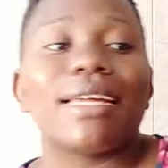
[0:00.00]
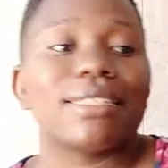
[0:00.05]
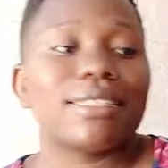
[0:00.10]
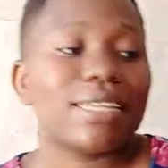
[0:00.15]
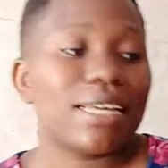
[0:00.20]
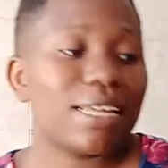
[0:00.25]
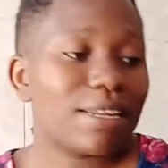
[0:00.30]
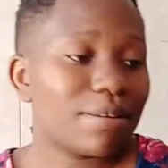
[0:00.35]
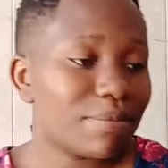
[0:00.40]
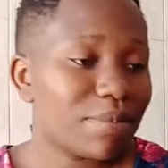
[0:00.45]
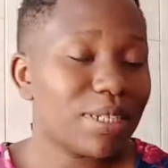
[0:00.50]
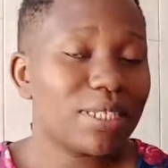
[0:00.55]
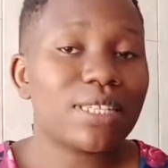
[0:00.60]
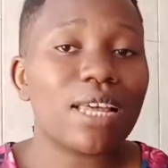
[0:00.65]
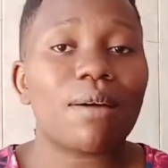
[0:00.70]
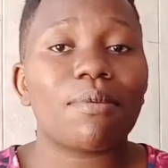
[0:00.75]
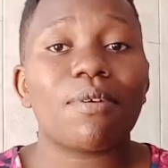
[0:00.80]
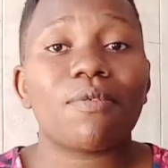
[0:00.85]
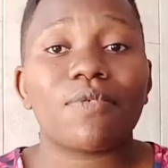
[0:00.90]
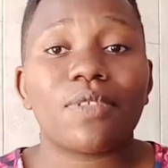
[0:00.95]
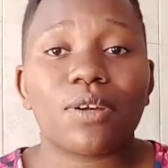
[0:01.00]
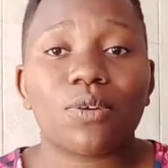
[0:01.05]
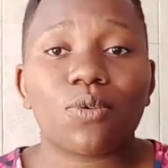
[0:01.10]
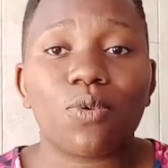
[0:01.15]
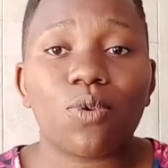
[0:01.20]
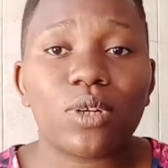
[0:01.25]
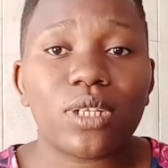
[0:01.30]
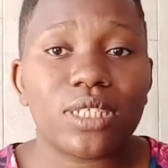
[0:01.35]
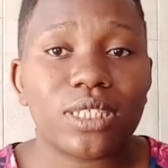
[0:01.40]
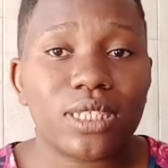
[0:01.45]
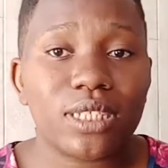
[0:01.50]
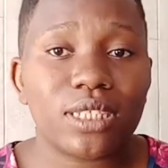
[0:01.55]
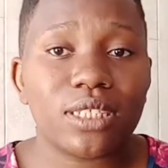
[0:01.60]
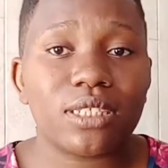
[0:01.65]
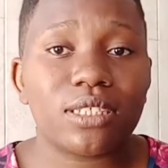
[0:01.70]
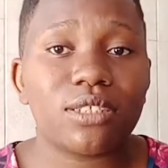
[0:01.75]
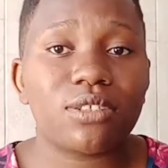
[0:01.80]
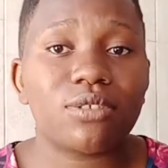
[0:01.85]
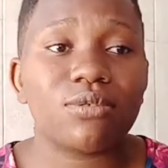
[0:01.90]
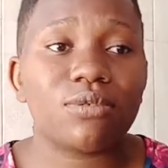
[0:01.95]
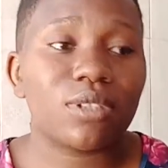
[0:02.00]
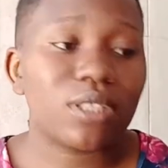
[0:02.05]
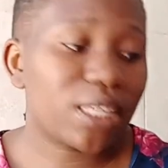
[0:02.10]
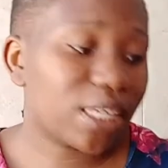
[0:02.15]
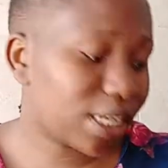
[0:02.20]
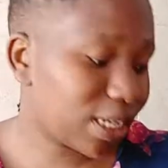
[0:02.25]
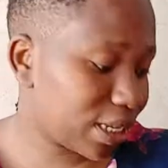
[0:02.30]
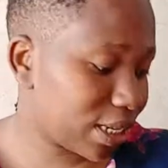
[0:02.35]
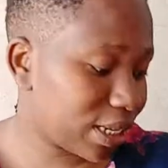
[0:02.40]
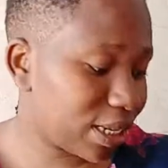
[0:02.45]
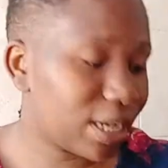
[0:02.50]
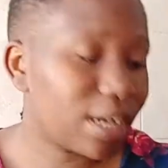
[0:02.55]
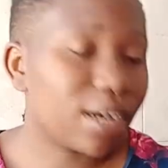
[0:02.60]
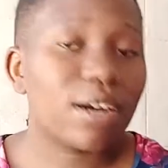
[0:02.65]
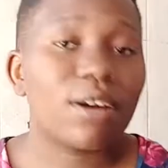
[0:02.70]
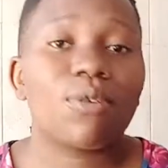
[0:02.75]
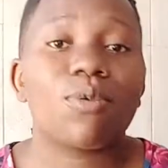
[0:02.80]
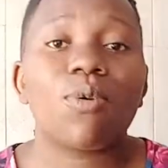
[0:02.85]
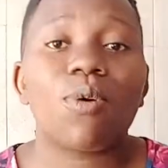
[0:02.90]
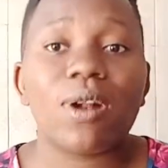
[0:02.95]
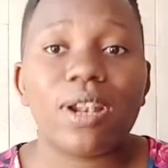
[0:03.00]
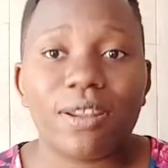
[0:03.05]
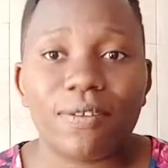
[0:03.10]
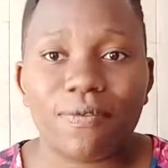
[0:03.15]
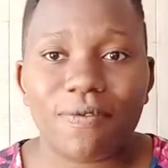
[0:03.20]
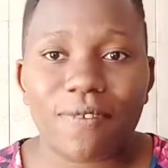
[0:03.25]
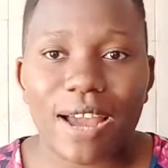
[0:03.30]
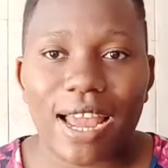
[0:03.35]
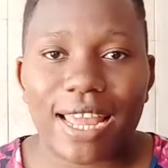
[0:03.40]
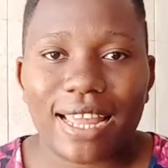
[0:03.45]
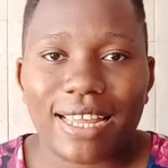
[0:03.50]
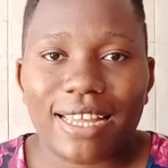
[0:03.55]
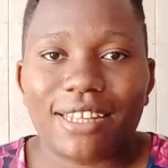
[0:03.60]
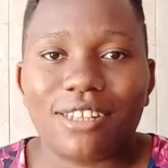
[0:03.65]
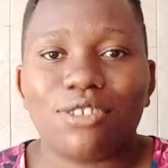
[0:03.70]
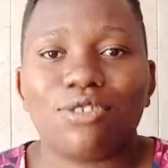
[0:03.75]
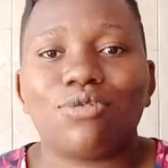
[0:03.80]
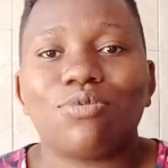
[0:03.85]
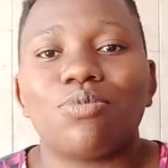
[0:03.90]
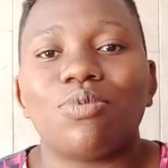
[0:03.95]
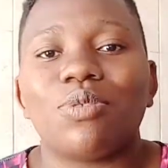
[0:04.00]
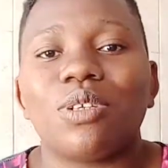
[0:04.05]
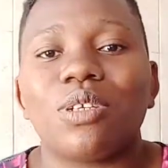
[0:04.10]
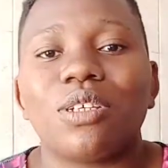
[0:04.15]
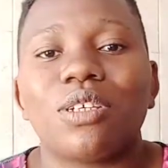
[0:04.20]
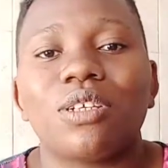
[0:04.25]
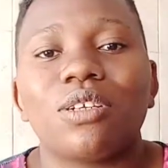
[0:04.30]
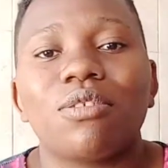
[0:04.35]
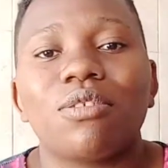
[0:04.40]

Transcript: tell me some of the qualities you think qualify to be